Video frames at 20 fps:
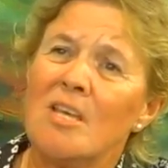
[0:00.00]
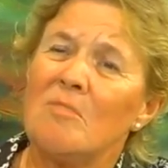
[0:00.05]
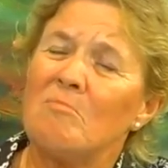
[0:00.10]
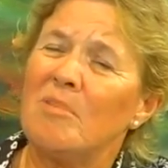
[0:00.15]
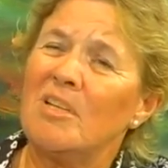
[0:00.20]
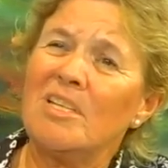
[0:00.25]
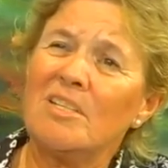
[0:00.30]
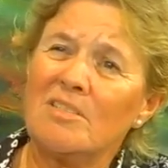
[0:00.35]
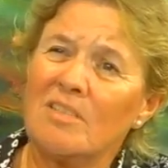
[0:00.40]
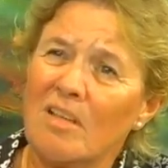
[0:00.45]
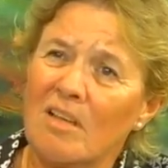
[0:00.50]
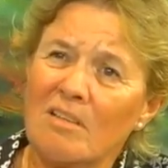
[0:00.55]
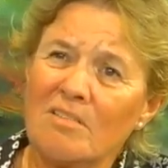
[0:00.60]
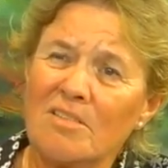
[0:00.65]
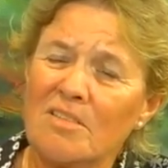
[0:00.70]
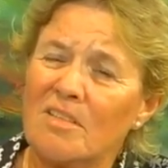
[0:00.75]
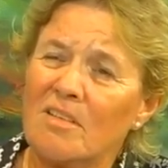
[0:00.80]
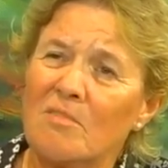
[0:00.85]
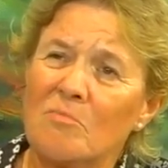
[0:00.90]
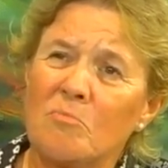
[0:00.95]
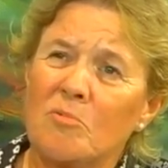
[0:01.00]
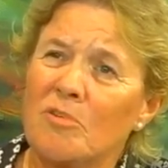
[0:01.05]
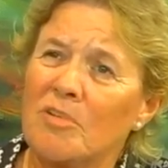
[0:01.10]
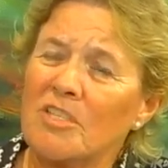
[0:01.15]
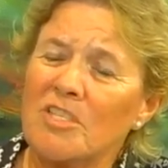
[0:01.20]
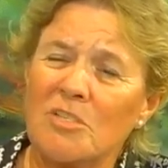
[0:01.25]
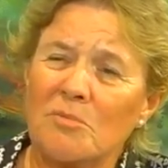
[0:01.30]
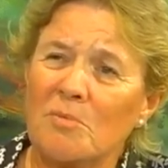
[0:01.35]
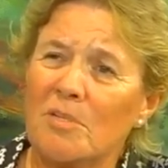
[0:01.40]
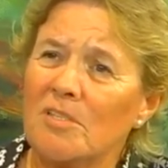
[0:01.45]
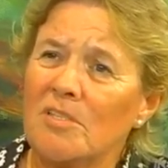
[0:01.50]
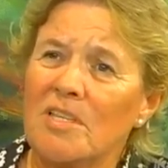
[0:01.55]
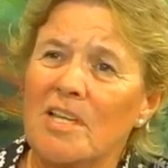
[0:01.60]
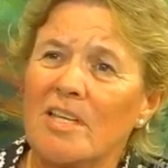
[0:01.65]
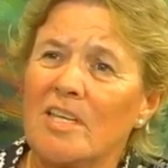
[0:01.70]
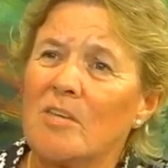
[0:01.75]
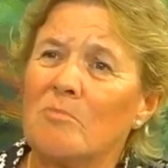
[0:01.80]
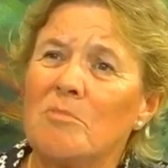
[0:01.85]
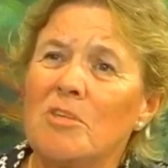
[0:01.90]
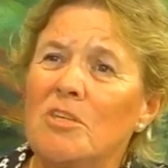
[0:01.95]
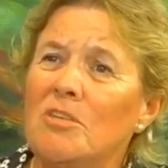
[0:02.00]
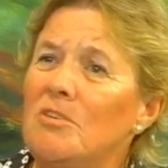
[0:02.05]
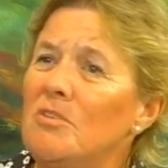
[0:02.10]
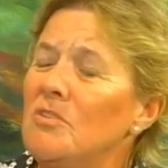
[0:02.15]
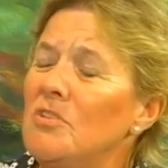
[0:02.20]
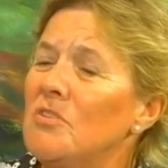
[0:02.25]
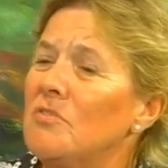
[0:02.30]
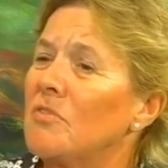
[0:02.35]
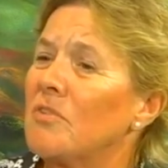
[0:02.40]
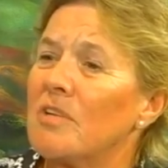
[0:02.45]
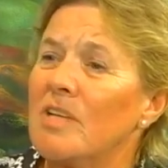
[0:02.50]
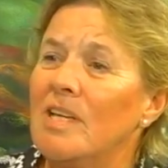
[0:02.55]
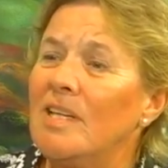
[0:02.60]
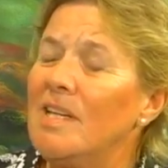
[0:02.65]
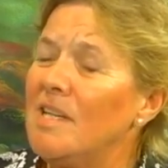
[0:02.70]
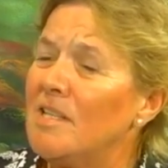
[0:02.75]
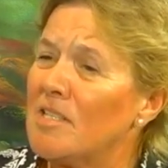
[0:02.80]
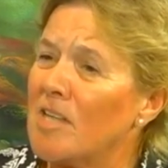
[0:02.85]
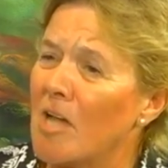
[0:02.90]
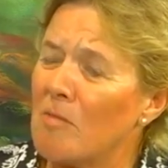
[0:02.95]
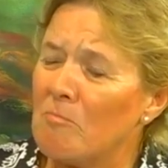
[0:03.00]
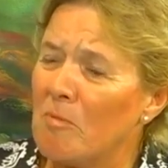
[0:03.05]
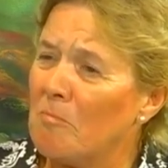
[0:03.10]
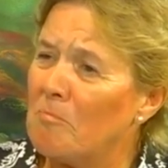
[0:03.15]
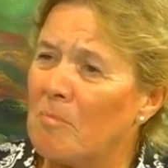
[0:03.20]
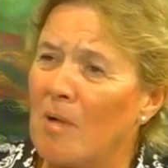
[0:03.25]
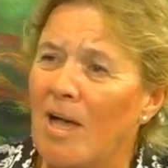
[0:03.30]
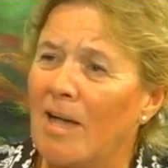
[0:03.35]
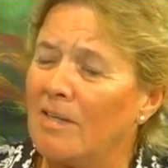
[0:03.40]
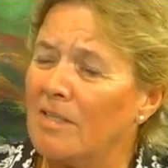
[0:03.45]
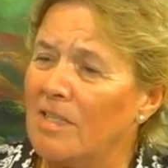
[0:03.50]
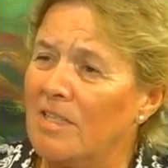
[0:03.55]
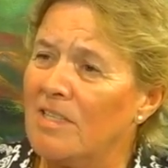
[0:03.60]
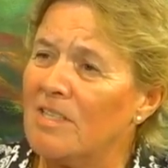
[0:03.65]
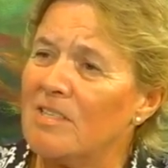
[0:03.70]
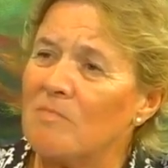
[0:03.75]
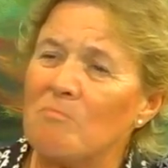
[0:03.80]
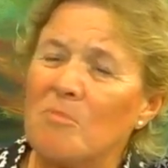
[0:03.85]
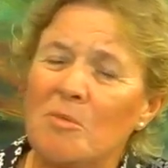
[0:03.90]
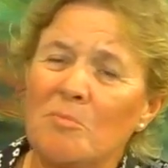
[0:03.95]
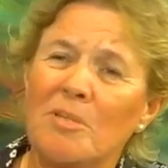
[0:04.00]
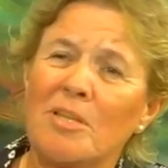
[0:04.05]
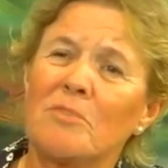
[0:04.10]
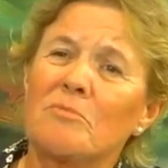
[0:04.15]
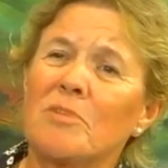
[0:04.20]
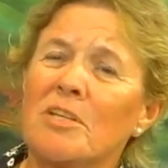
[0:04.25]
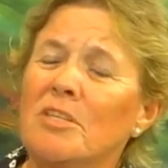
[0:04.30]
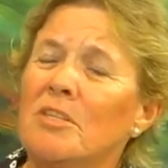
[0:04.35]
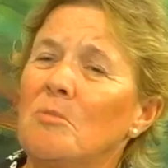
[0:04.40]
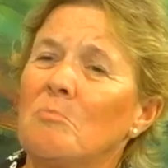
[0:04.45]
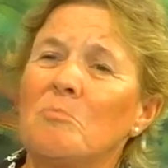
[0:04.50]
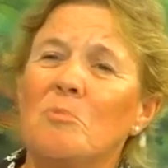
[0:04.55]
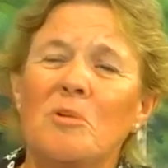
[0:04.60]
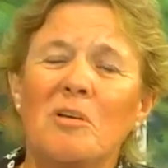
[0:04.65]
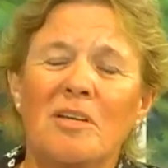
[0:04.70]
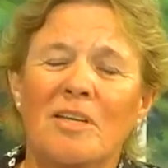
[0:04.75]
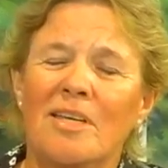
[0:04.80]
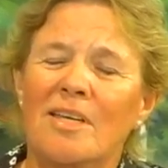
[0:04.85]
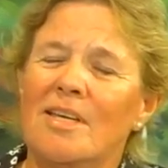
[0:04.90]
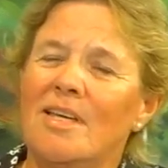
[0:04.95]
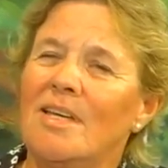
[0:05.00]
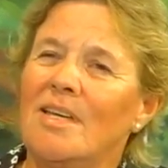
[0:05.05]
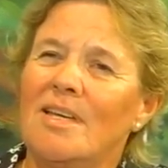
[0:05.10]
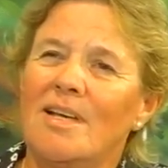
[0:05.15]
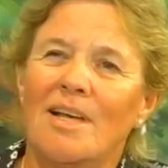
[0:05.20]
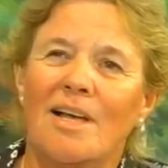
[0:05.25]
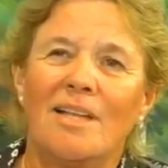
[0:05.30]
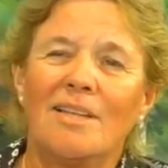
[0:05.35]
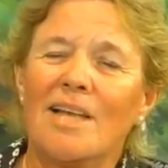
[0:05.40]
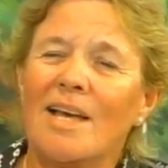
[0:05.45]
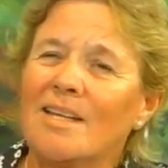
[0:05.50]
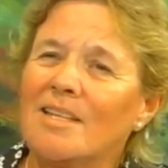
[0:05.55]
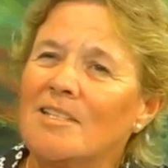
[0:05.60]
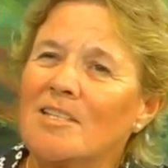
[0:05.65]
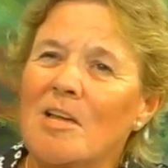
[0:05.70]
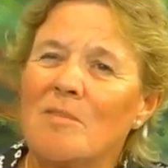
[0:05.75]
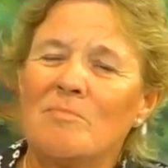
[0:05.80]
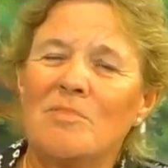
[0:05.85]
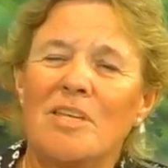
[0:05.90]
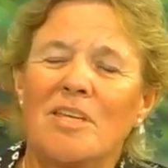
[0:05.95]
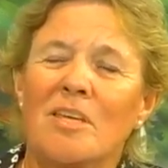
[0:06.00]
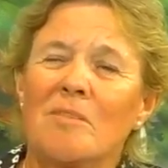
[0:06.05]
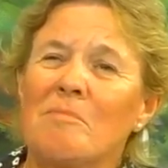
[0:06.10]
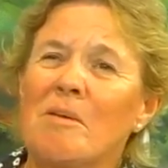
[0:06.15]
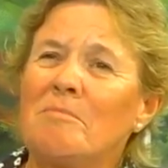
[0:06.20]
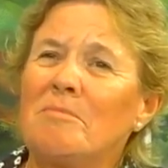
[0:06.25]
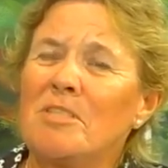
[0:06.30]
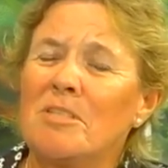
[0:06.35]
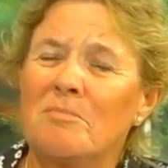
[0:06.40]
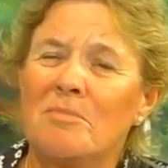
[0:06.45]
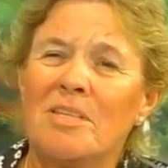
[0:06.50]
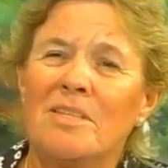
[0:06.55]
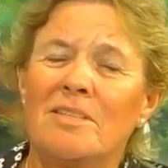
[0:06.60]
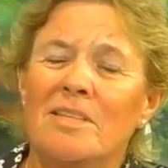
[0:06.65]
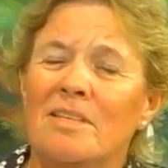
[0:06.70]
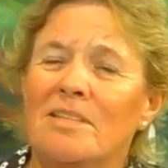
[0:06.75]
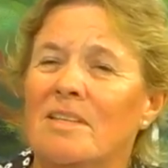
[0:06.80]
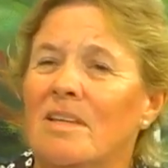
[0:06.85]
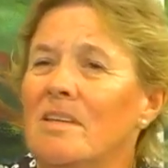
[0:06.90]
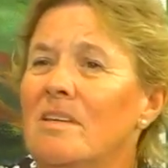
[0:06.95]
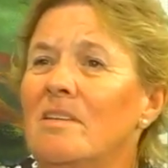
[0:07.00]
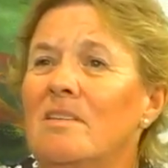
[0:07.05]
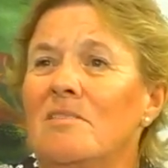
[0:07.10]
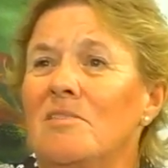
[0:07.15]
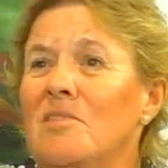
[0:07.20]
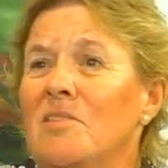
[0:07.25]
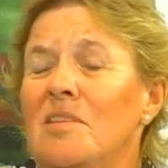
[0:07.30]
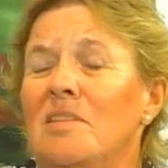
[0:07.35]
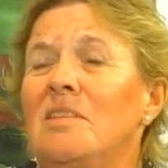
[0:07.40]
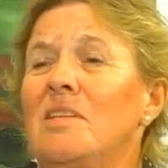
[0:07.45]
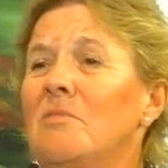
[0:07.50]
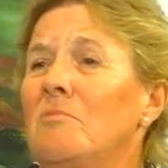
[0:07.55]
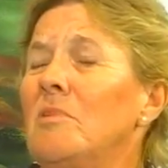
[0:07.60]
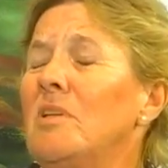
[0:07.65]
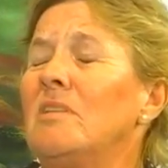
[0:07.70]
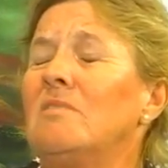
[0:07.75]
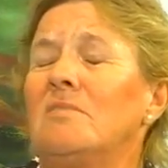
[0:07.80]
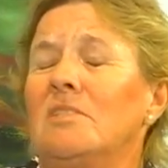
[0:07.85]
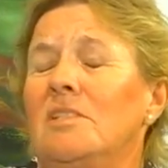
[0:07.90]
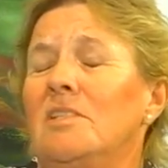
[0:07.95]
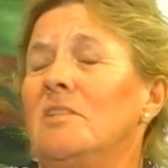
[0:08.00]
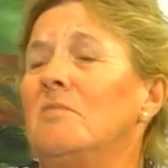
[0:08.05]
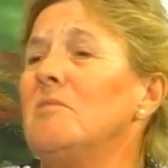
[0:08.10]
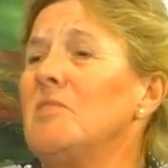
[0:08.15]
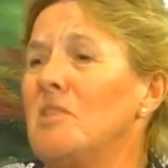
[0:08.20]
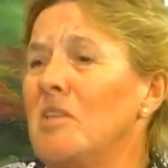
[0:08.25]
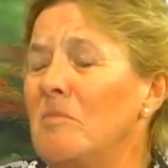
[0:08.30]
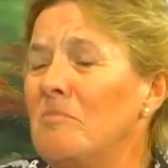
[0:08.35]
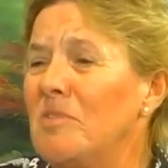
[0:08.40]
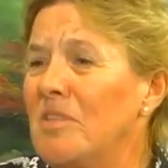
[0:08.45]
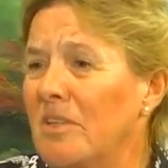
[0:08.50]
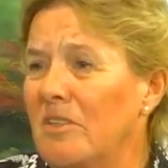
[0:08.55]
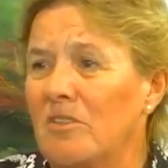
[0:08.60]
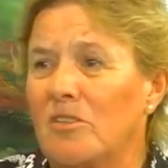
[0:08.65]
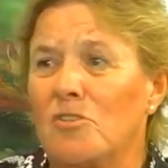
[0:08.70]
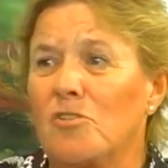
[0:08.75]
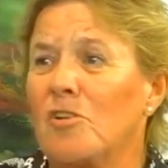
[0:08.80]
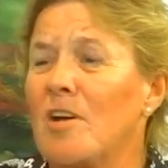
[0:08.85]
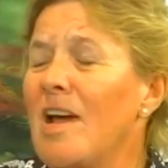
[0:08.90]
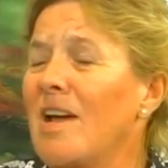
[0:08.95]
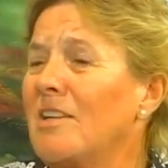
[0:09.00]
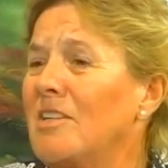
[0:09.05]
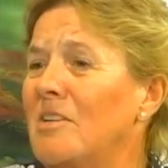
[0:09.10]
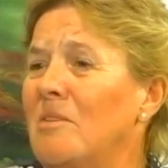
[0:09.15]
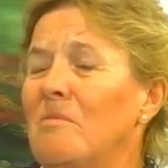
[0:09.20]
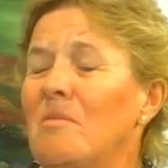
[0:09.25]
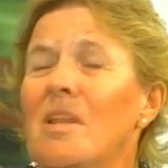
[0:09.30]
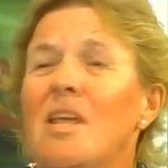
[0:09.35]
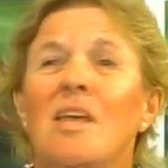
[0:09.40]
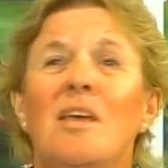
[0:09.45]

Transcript: But it's also principles that can be used for any type of bondage. And people that read the book, a lot of times they come up to me and they say, You know, Cindy, we don't deal with same sex attraction,